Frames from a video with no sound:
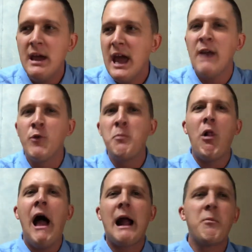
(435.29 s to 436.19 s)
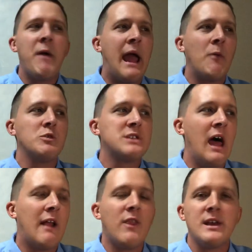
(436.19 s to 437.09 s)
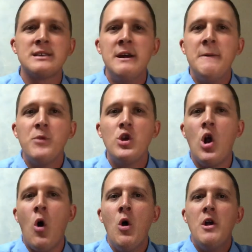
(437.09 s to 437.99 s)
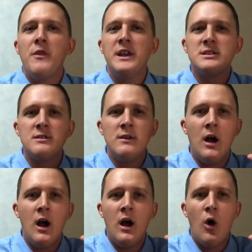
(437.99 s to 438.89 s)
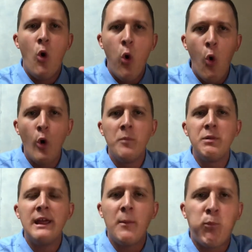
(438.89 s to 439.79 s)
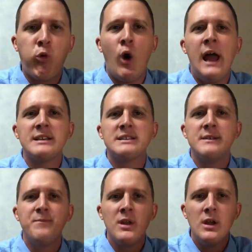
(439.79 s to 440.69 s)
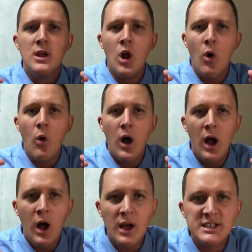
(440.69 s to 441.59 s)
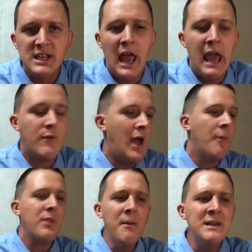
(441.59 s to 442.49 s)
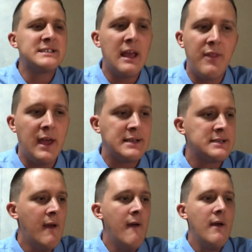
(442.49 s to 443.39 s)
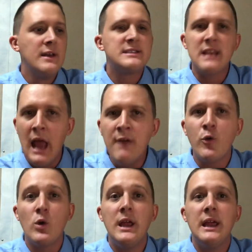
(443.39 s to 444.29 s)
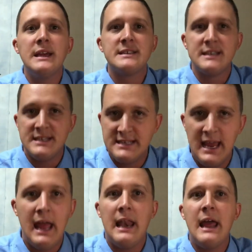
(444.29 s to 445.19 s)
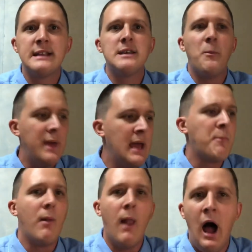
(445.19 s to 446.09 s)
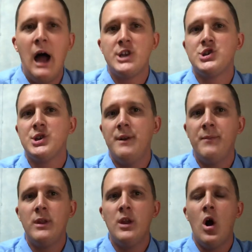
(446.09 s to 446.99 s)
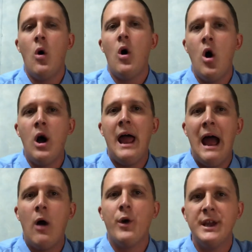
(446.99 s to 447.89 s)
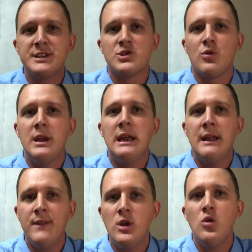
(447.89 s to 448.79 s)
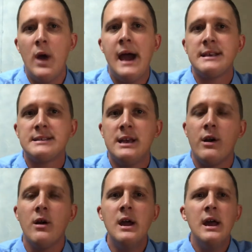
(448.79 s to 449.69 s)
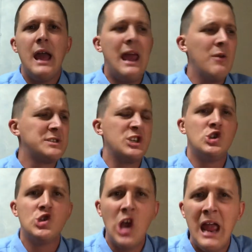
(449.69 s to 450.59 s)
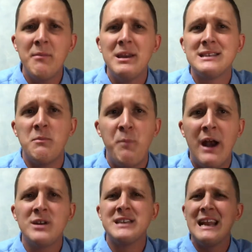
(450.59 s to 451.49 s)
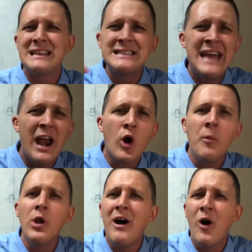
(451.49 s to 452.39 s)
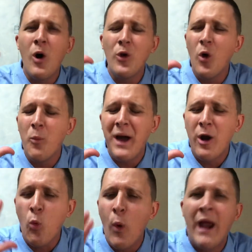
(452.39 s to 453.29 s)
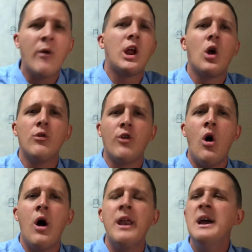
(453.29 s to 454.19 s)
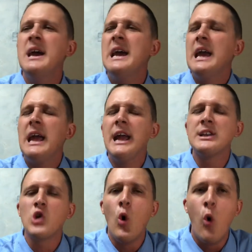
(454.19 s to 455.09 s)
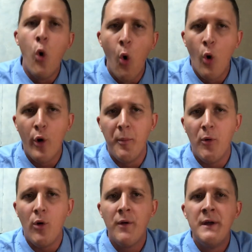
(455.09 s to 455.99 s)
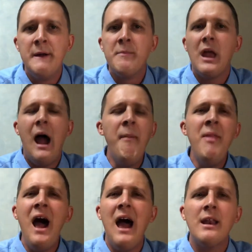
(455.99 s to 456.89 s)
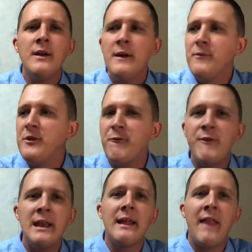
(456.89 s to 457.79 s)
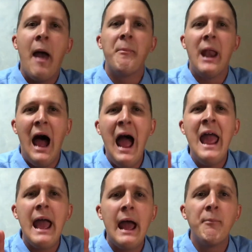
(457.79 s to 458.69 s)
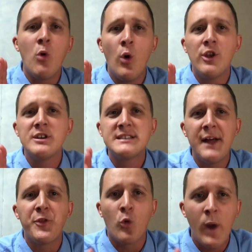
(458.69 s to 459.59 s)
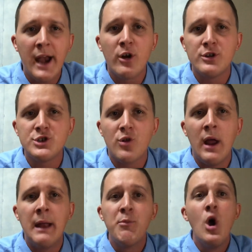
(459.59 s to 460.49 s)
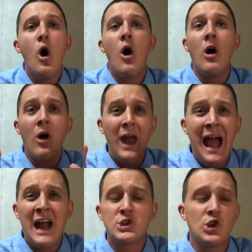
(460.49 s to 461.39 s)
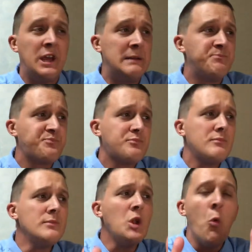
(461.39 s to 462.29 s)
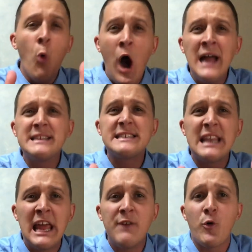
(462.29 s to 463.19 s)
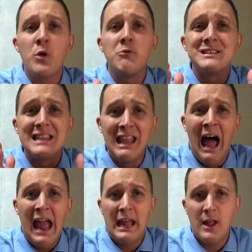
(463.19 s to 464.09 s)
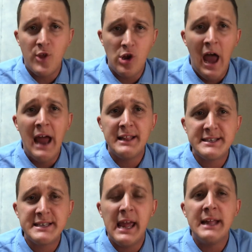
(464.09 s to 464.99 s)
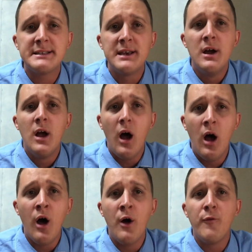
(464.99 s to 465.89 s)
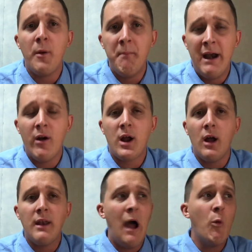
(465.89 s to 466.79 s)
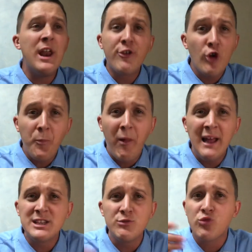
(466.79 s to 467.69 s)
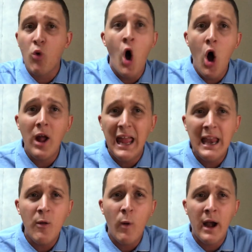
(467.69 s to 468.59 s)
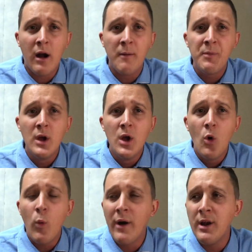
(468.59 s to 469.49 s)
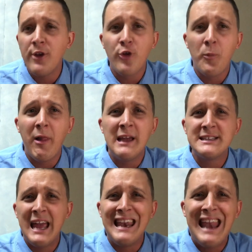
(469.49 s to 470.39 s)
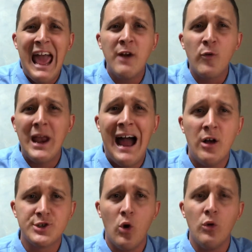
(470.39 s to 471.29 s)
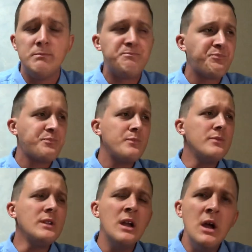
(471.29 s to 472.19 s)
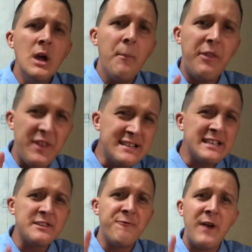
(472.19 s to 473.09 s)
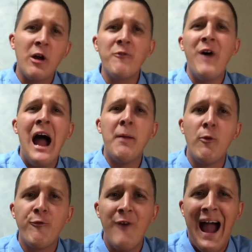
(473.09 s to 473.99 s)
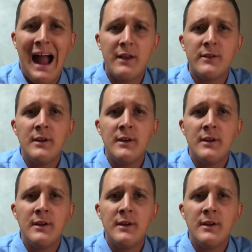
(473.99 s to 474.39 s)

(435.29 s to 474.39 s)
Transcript: And every black man was like this, you know, this horribly oppressed, you know, slave. Now, let me say this. Slavery is a sin, and it's a big blotch, you know, on our history in the U.S. here. And it was a shame, and it's embarrassing, and it's terrible now, no matter where it goes on. It's horrible. I'm not defending that, but I am going to set the record straight on actually what slavery was like in the United States of America. Now, when it took place, it was wrong anywhere wherein it took place and in every household. But this is a verifiable fact.